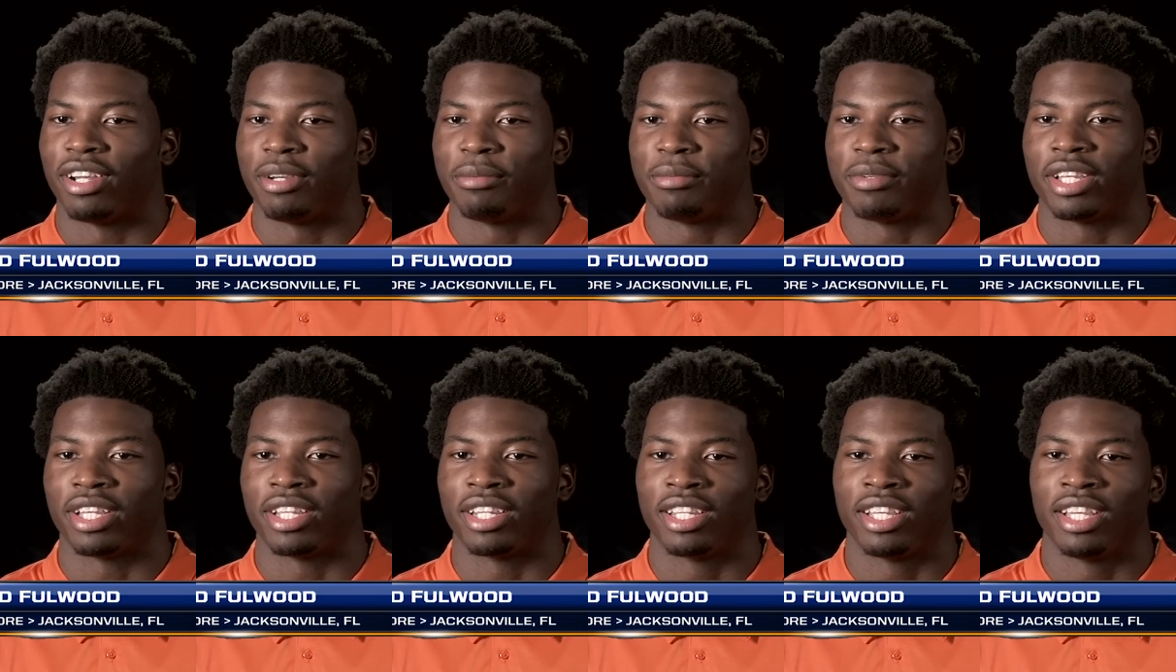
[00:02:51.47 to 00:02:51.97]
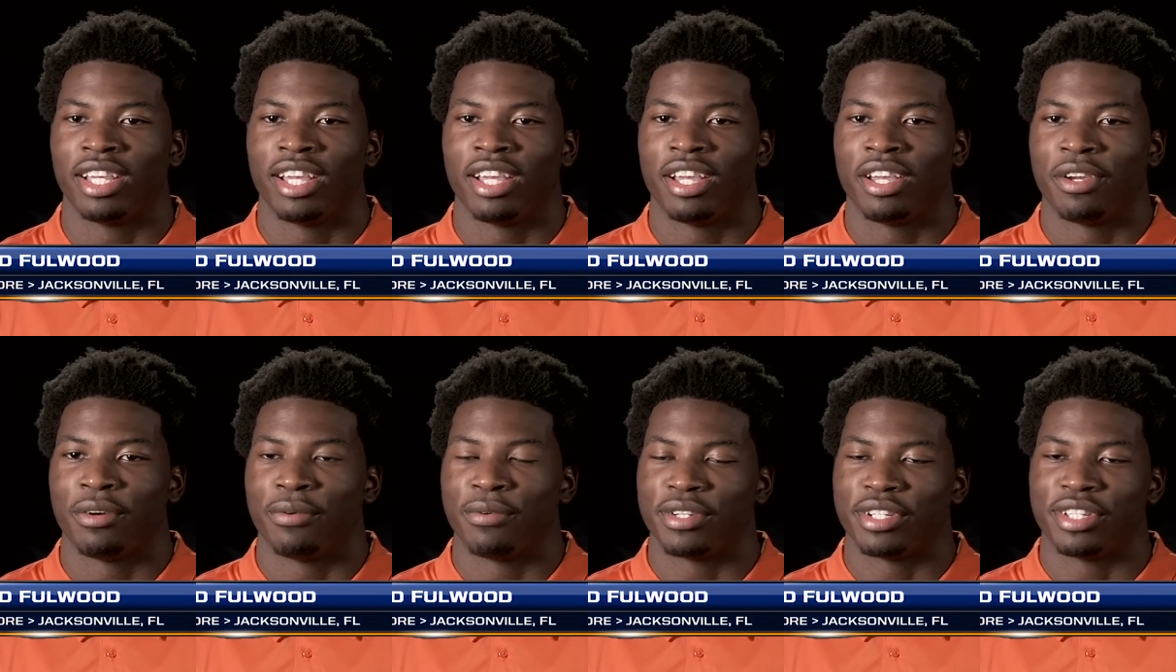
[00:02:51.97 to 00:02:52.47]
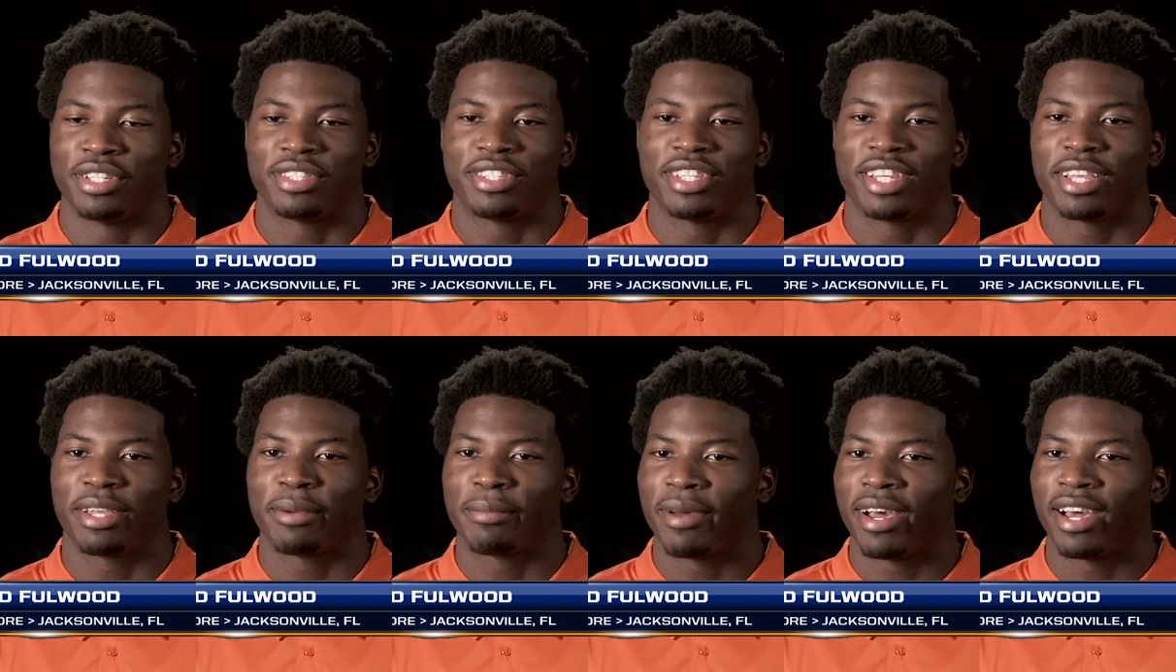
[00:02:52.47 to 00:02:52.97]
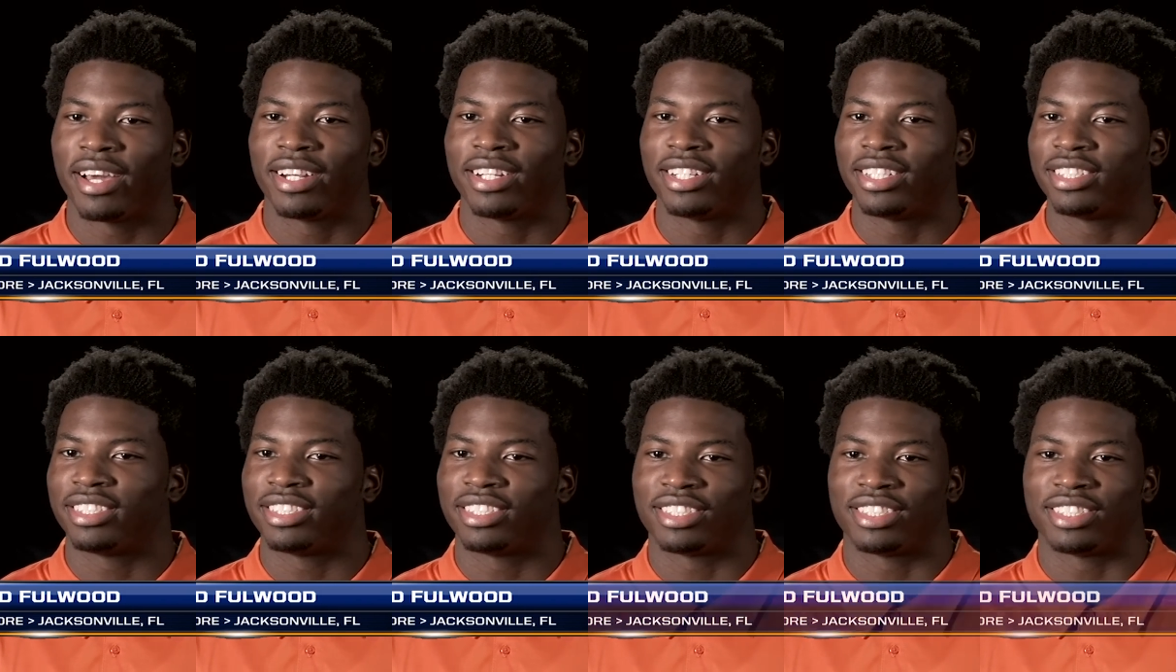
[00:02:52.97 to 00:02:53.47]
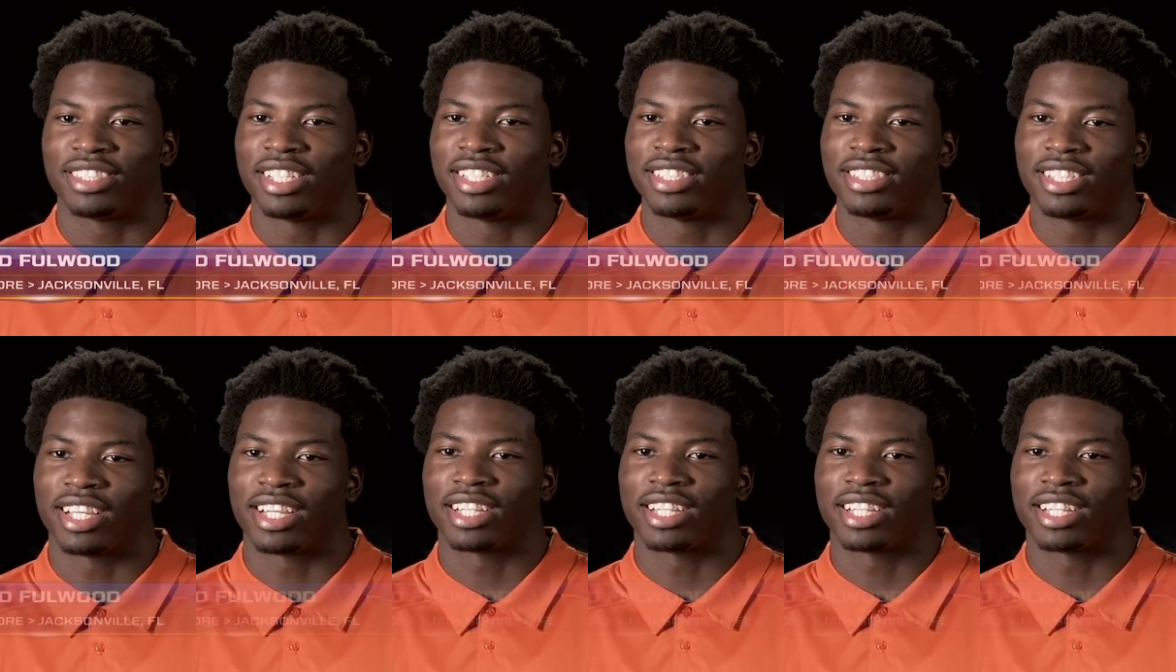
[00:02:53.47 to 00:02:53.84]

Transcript: I mean, when you think about it, it's, it's